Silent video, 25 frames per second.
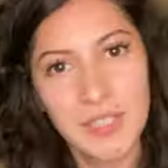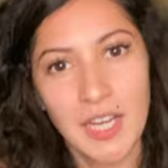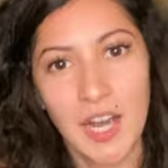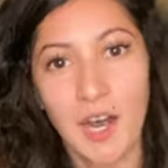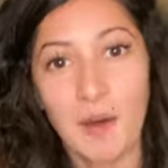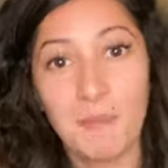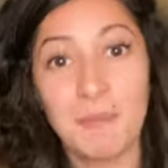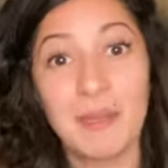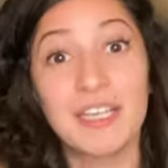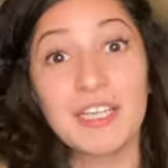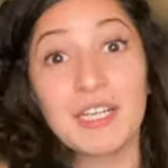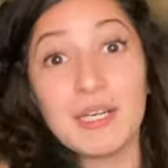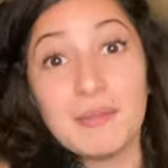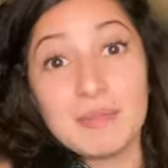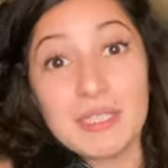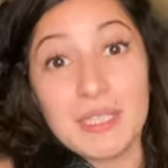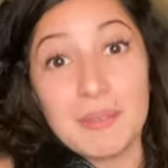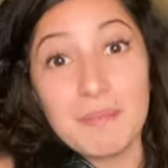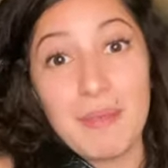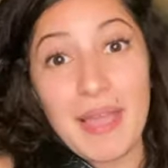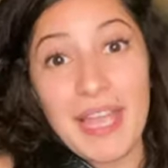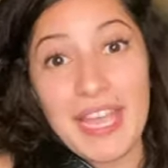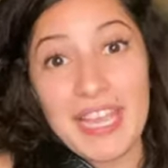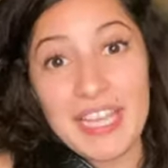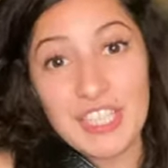It comes in
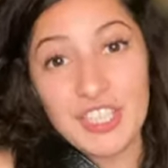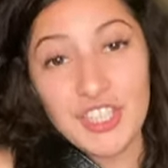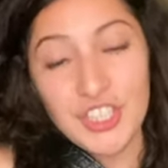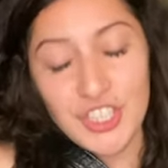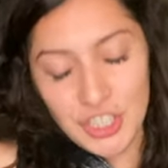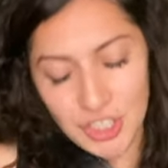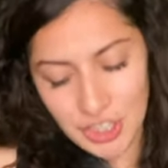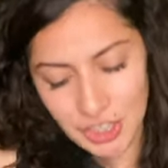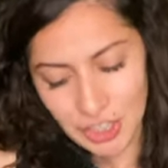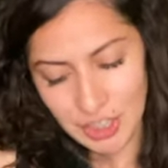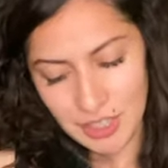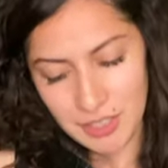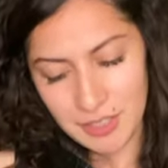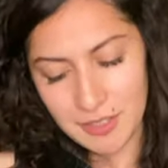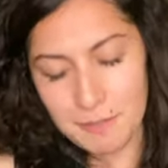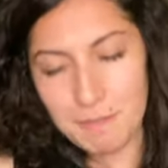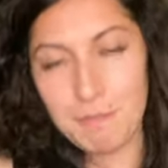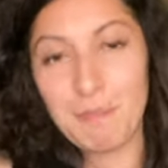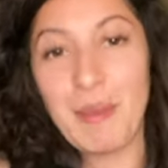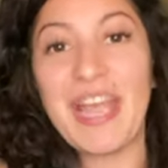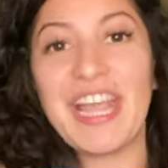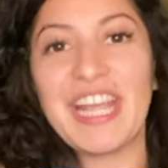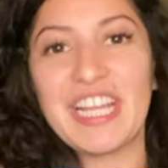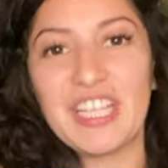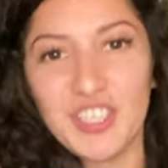
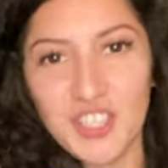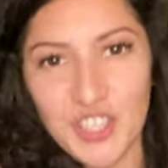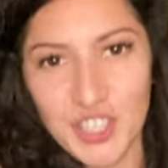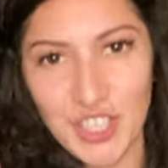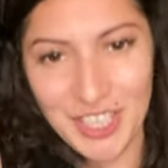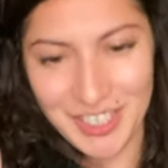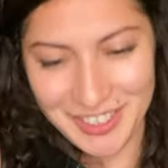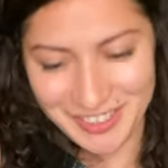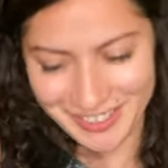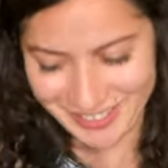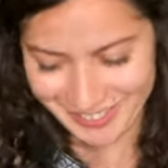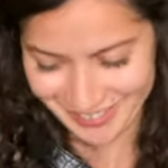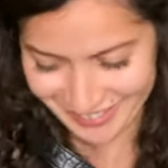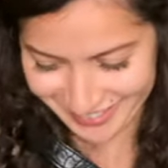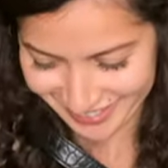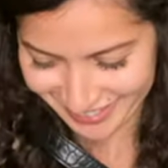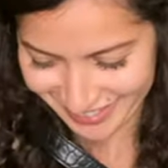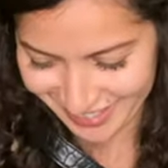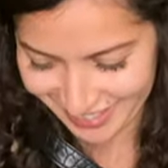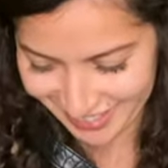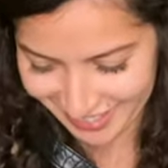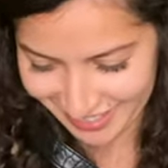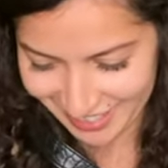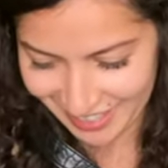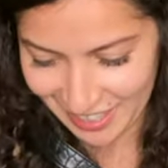beige,
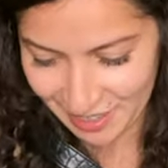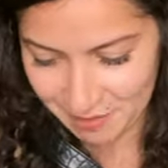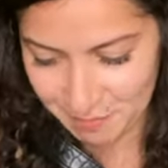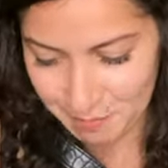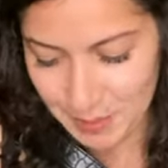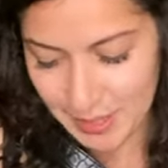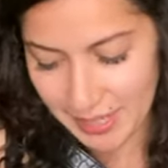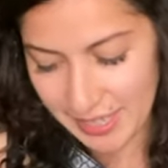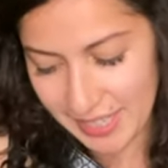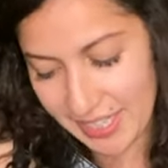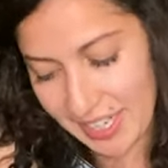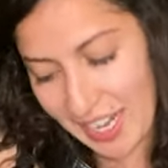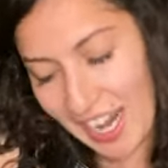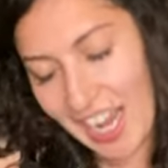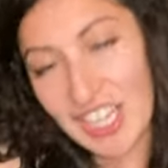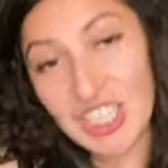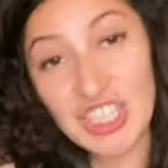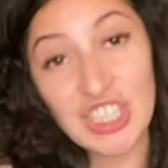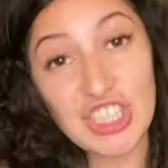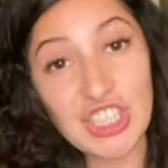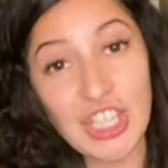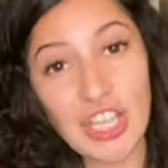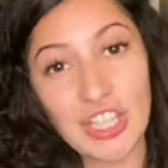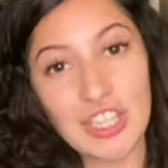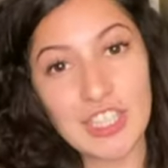but I
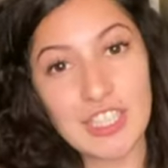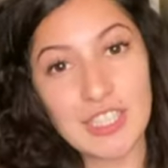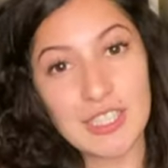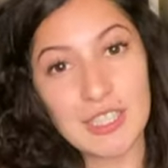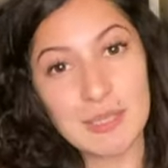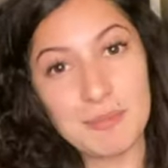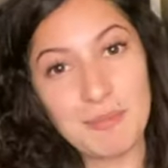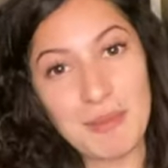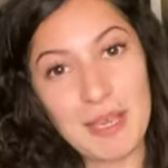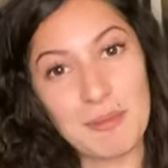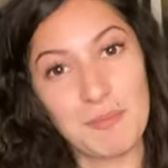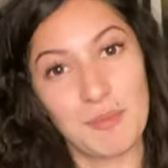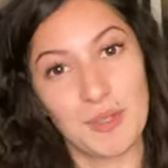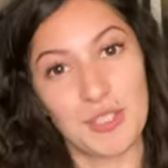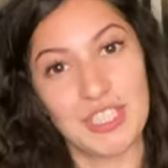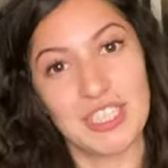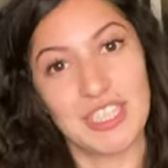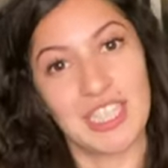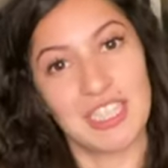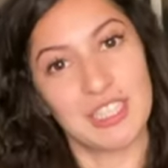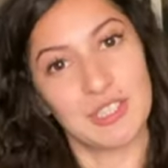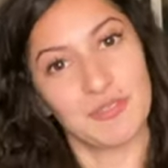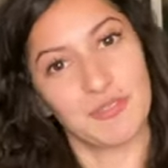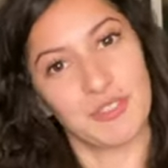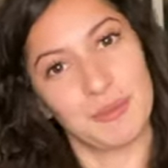just thought this made more
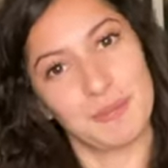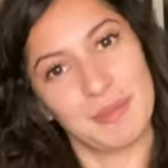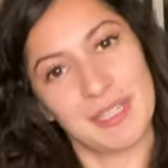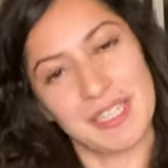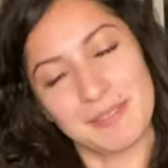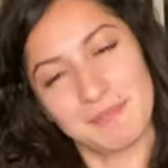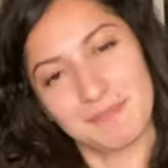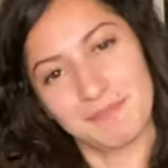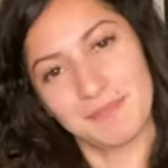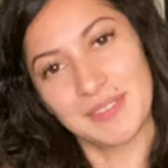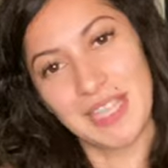sense for me.